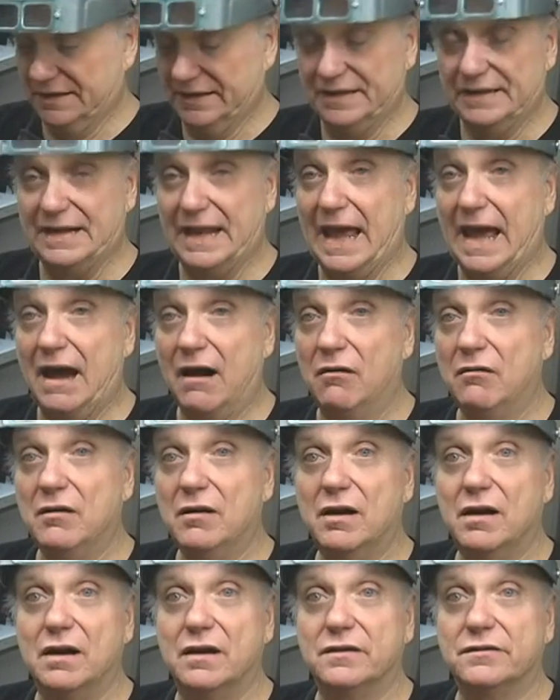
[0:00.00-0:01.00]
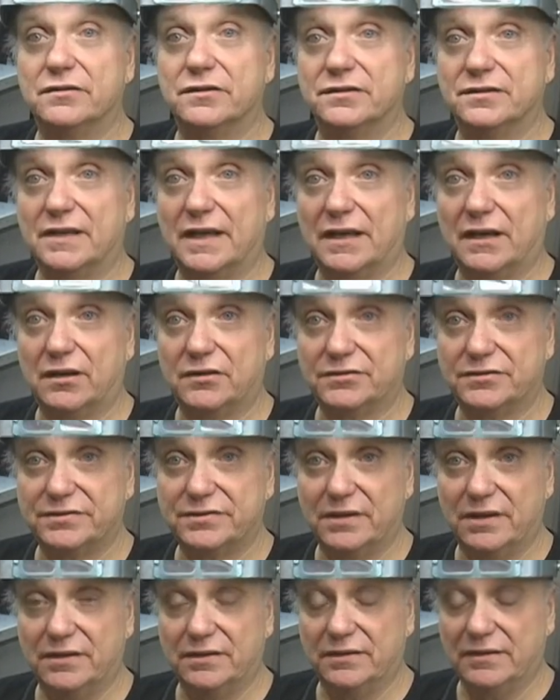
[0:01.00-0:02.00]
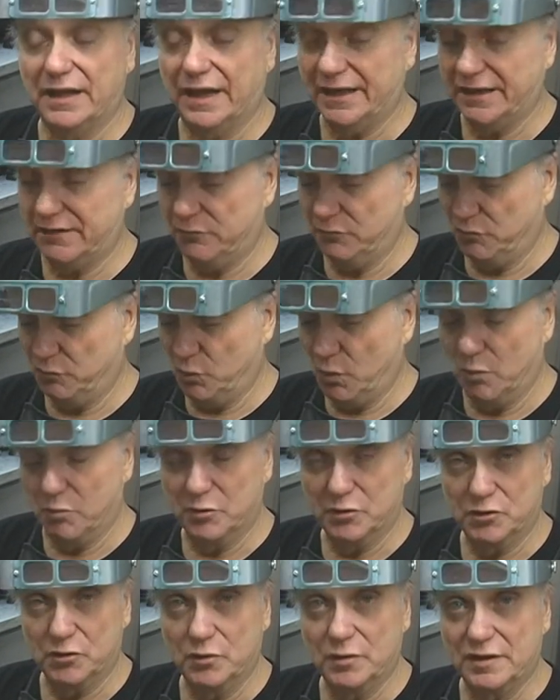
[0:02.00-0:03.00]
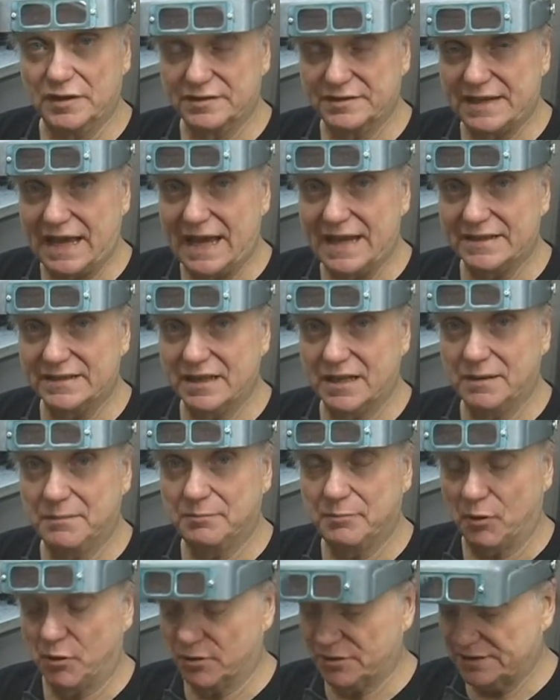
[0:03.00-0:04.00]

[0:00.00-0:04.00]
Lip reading: Now, just like when we're doing a size up or a